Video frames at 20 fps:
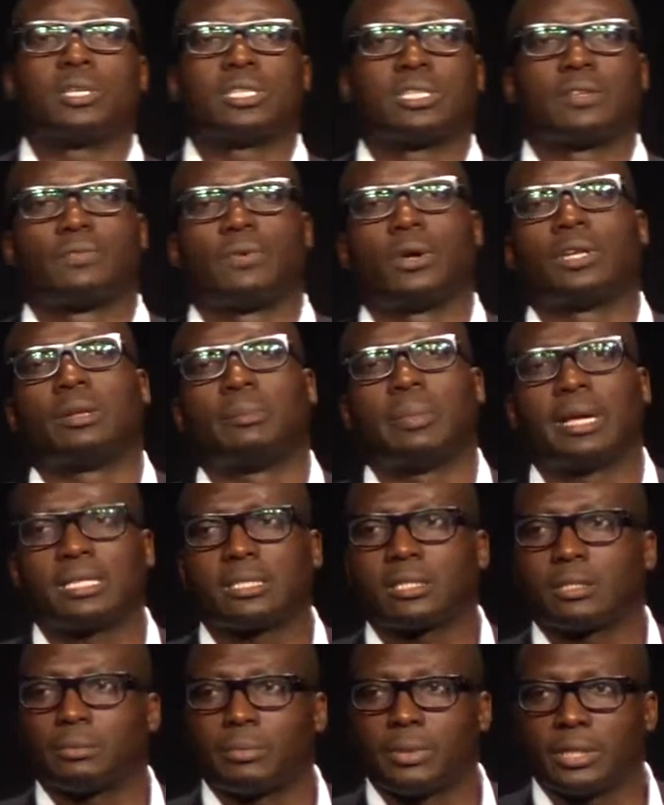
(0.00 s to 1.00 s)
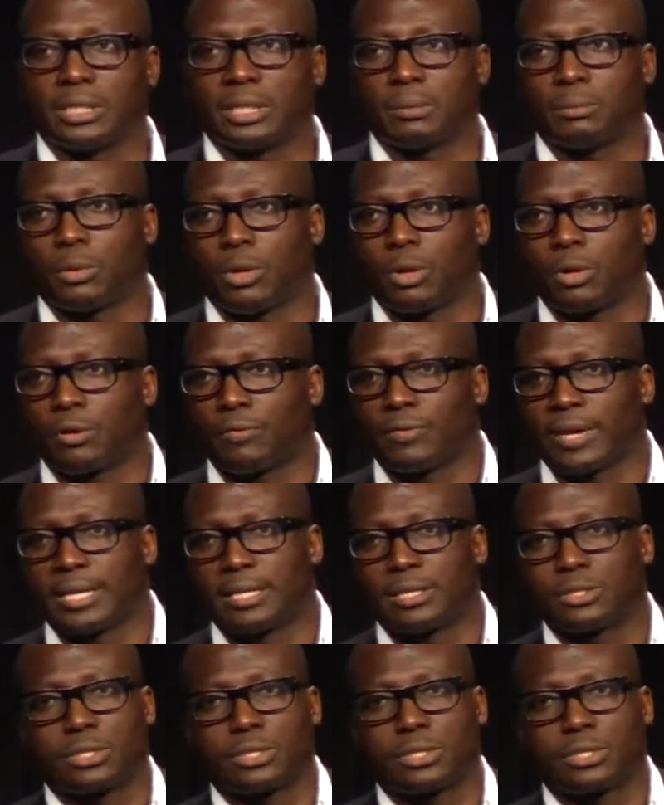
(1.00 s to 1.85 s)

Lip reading: is the fundamental building block of any